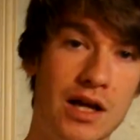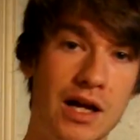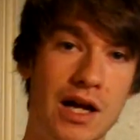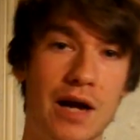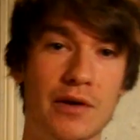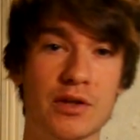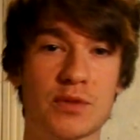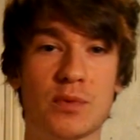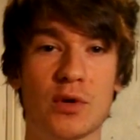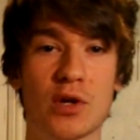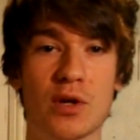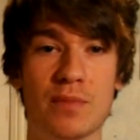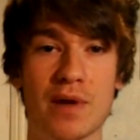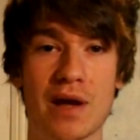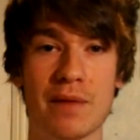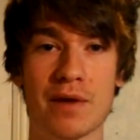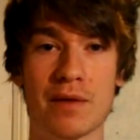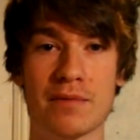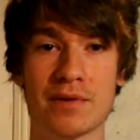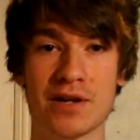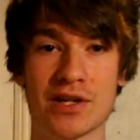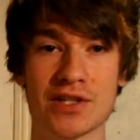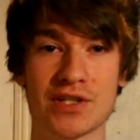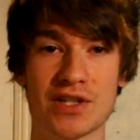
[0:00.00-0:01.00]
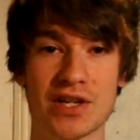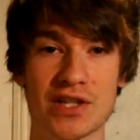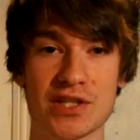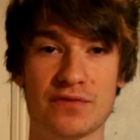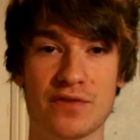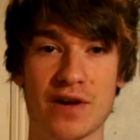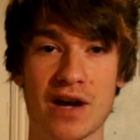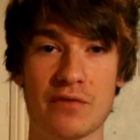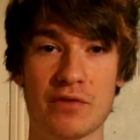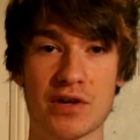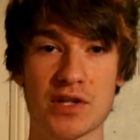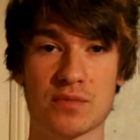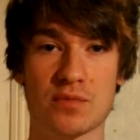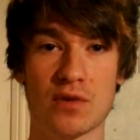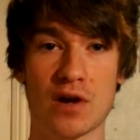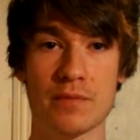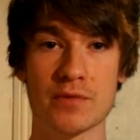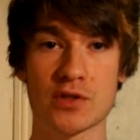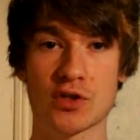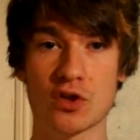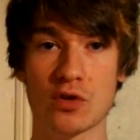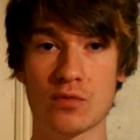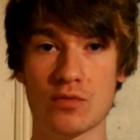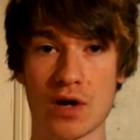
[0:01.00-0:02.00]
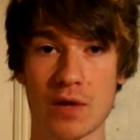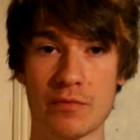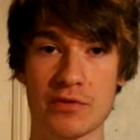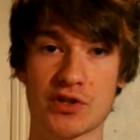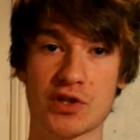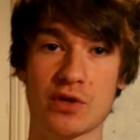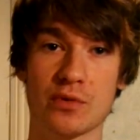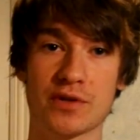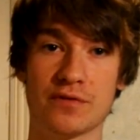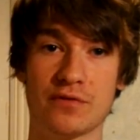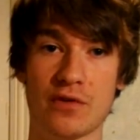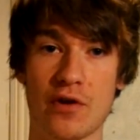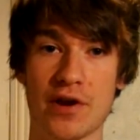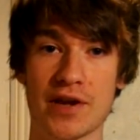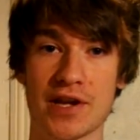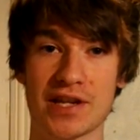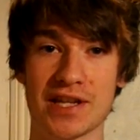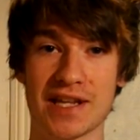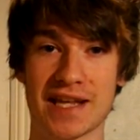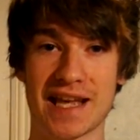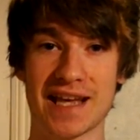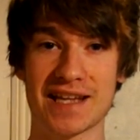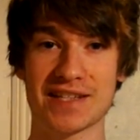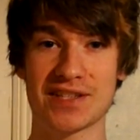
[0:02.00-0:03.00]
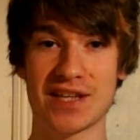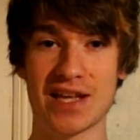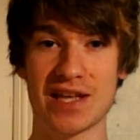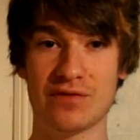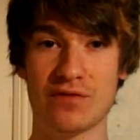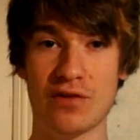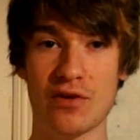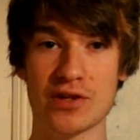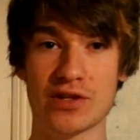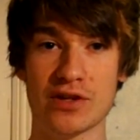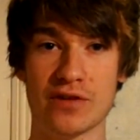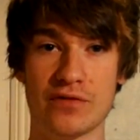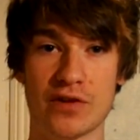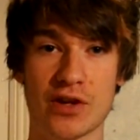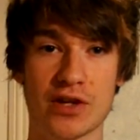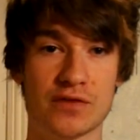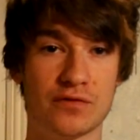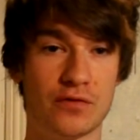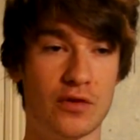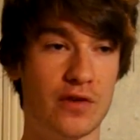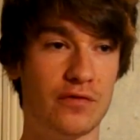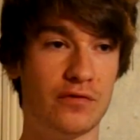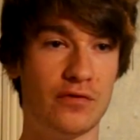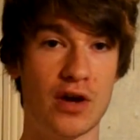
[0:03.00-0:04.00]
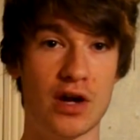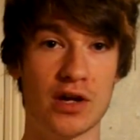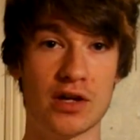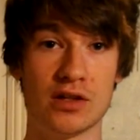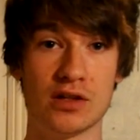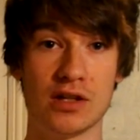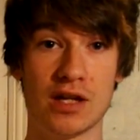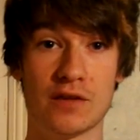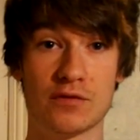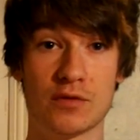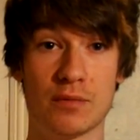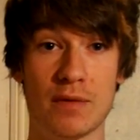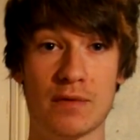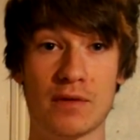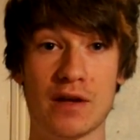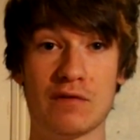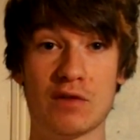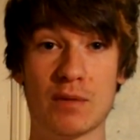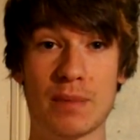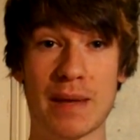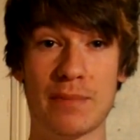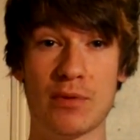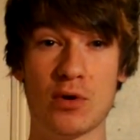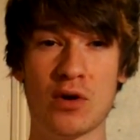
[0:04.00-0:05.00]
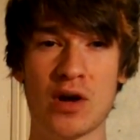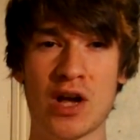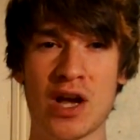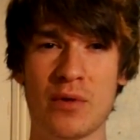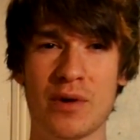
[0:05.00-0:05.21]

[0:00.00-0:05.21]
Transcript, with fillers: I was born in Birmingham in 1995, went to primary school, primary school was very good in King's Heath, very diverse, very fun, lovely, lovely people.